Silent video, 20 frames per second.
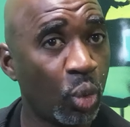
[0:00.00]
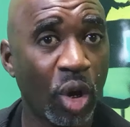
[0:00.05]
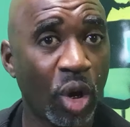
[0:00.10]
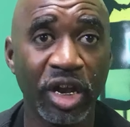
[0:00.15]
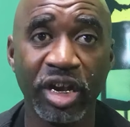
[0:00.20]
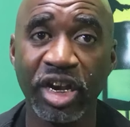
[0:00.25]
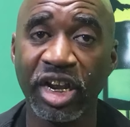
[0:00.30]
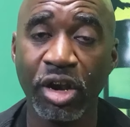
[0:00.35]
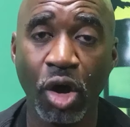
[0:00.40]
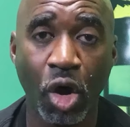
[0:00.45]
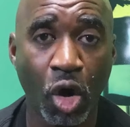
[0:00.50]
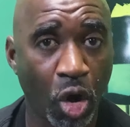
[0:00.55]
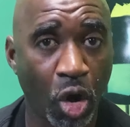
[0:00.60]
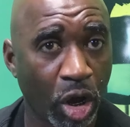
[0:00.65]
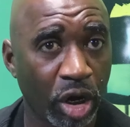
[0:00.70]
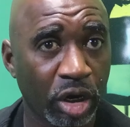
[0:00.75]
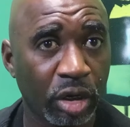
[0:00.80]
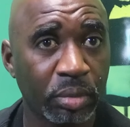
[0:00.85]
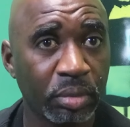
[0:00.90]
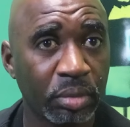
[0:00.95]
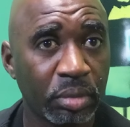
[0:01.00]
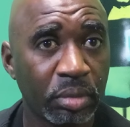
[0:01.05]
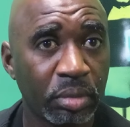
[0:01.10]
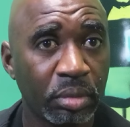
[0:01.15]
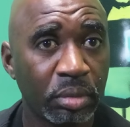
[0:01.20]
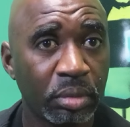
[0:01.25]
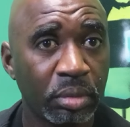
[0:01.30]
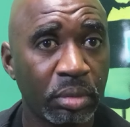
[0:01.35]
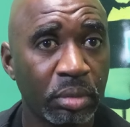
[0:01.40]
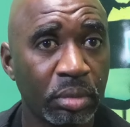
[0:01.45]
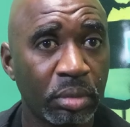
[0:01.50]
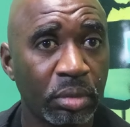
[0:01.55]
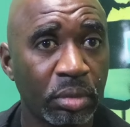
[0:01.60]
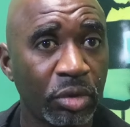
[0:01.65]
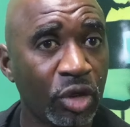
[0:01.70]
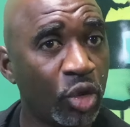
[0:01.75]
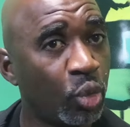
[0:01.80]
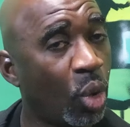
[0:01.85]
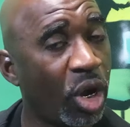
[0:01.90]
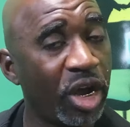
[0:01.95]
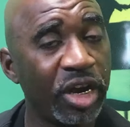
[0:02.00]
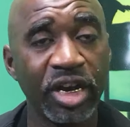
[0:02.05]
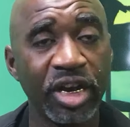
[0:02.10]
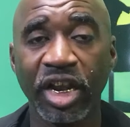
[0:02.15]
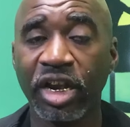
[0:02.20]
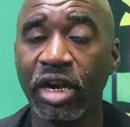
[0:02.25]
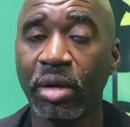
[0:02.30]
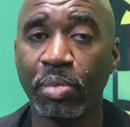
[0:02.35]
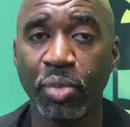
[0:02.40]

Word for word: You wasn't in Harlem. You wasn't